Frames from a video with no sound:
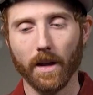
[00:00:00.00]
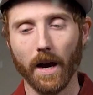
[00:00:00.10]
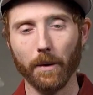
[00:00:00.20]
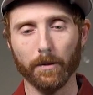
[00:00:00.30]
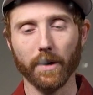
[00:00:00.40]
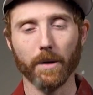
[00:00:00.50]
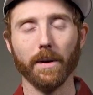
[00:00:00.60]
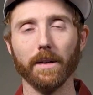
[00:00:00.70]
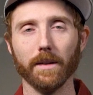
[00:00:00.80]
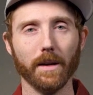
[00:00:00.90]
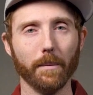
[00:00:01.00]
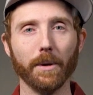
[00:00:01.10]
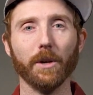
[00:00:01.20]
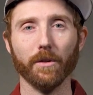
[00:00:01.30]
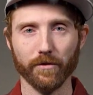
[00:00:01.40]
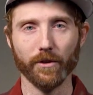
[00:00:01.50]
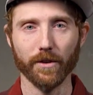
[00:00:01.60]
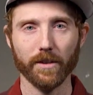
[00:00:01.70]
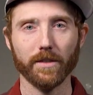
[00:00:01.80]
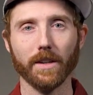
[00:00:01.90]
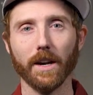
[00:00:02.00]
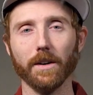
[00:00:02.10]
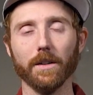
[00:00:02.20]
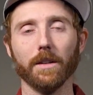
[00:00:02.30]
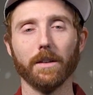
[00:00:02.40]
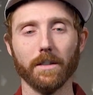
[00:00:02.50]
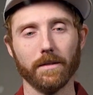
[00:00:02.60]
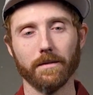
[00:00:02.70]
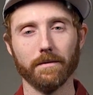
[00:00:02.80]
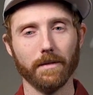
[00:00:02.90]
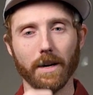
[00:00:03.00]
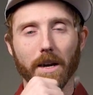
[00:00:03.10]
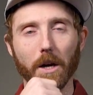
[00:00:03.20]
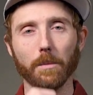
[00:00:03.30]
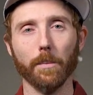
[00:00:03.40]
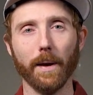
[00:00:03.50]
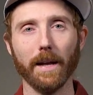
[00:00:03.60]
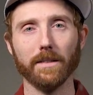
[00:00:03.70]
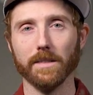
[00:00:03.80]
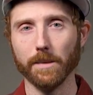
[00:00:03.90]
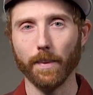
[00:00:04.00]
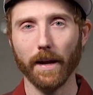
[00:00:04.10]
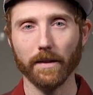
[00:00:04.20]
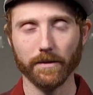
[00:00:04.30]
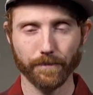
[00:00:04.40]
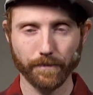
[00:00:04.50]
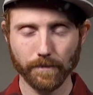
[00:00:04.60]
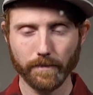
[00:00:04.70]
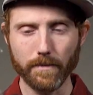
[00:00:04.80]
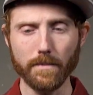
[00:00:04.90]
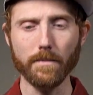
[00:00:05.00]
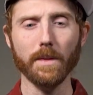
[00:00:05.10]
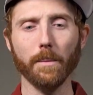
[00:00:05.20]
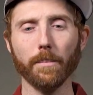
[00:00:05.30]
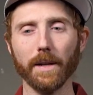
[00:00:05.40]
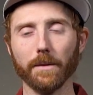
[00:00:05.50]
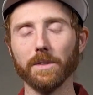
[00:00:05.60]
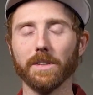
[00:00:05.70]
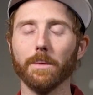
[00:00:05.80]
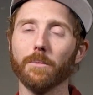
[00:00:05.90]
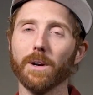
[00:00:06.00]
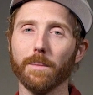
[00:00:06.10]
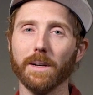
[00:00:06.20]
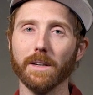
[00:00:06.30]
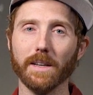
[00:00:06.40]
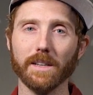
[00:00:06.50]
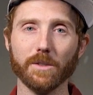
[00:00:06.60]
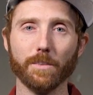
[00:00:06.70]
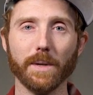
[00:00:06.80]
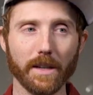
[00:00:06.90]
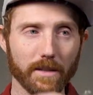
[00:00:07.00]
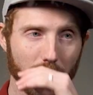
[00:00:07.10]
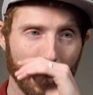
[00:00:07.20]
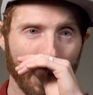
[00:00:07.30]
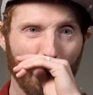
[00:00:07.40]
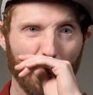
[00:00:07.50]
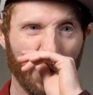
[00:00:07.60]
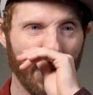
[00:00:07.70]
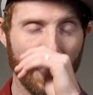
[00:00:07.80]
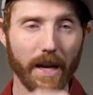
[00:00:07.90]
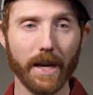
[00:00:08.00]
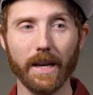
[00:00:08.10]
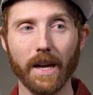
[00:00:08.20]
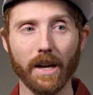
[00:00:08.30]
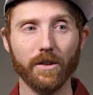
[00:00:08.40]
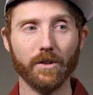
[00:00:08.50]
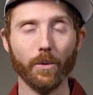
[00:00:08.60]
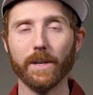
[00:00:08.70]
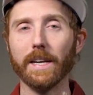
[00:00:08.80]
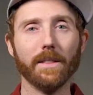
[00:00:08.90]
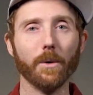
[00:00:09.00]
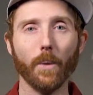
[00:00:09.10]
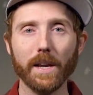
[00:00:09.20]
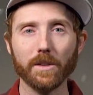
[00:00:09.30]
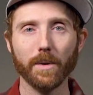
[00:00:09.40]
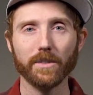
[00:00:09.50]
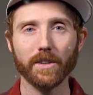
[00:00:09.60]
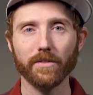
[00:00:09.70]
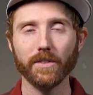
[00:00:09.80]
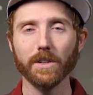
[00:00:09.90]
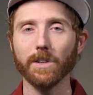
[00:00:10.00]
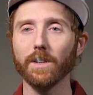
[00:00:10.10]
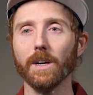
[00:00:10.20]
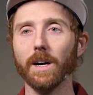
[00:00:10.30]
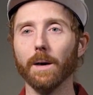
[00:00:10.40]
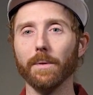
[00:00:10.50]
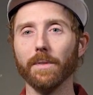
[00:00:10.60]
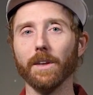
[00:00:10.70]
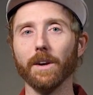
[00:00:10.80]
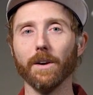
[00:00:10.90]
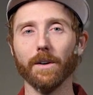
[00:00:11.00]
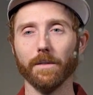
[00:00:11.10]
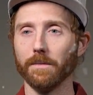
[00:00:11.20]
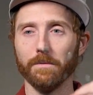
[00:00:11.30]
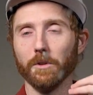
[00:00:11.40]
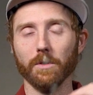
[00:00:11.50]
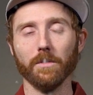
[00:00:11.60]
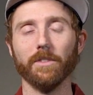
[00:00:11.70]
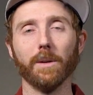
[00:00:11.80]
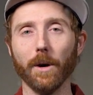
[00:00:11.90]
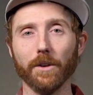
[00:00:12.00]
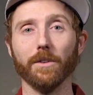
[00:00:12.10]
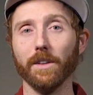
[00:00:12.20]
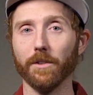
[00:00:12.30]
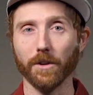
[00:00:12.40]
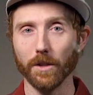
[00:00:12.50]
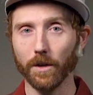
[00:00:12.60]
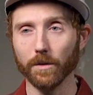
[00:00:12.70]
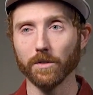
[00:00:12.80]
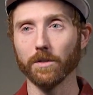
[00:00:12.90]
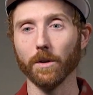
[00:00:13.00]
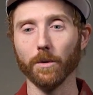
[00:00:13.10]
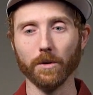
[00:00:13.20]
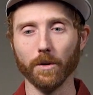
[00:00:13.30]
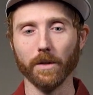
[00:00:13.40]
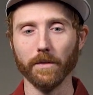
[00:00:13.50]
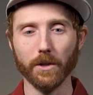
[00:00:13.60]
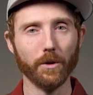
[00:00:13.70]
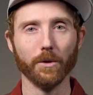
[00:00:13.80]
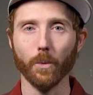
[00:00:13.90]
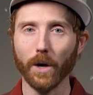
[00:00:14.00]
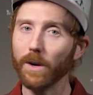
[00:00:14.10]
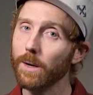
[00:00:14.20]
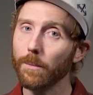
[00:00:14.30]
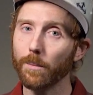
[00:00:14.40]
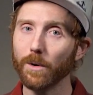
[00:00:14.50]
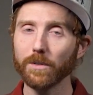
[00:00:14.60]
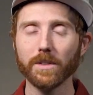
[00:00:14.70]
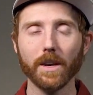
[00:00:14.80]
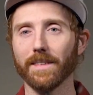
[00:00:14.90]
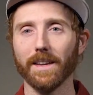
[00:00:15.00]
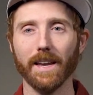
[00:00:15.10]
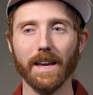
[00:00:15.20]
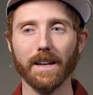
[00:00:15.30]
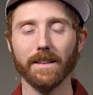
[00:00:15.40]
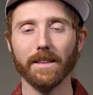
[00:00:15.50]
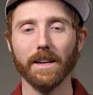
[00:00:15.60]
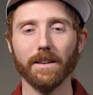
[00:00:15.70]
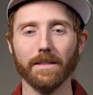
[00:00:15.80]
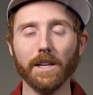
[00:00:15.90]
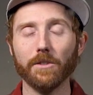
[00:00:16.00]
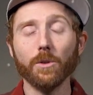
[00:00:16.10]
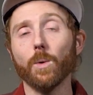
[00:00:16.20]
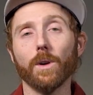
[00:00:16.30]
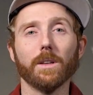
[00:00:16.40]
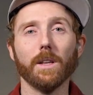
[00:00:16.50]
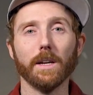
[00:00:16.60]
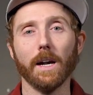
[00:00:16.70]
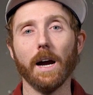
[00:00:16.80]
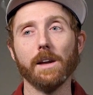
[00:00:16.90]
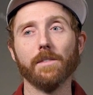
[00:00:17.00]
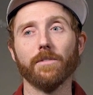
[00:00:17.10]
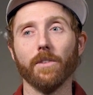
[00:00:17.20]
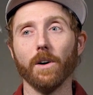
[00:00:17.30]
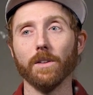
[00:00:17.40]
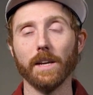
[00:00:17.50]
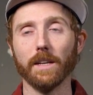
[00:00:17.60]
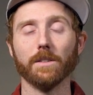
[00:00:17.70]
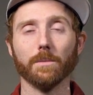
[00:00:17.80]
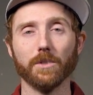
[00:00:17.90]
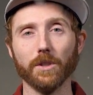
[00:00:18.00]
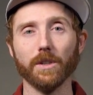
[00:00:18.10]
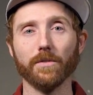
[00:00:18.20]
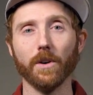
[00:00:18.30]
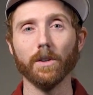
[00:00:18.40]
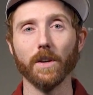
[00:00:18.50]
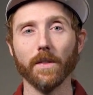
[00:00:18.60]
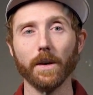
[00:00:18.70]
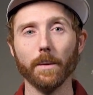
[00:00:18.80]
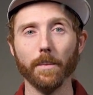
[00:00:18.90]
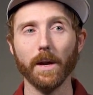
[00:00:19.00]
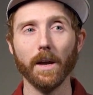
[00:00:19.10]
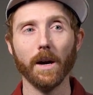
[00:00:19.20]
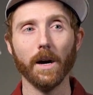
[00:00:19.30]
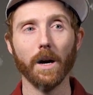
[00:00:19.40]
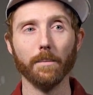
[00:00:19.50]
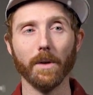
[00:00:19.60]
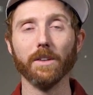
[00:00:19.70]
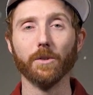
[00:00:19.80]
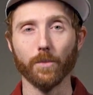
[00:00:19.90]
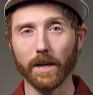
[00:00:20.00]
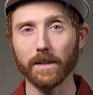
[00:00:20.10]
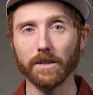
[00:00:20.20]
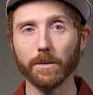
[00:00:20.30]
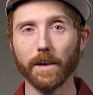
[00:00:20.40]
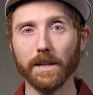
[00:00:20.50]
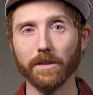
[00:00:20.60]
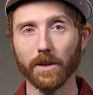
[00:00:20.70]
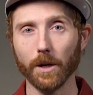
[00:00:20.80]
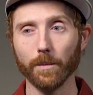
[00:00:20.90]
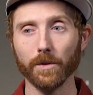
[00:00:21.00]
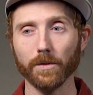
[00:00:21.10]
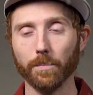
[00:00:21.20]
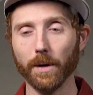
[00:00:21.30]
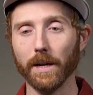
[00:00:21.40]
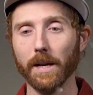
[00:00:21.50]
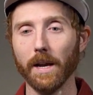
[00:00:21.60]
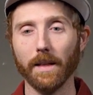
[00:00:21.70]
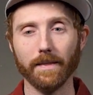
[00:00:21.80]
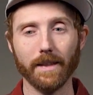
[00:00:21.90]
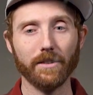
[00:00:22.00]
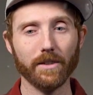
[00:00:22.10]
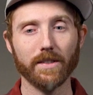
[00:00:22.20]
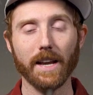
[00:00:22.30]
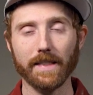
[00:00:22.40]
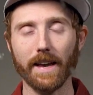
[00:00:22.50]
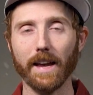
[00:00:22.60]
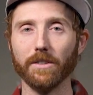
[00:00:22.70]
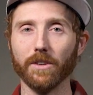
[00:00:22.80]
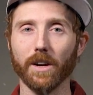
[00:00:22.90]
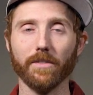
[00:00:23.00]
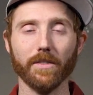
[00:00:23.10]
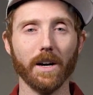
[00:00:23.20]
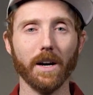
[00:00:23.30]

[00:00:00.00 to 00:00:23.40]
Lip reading: I would recommend a bigger vert style elbow pads and knee pads. But the reason I'm recommending these is because they don't get in the way as much, I feel. You can fit them underneath your clothes so you don't even know you're wearing them almost. And they do work. Like I've taken some serious falls on them, not directly to my knees or elbows, but they just take that edge off.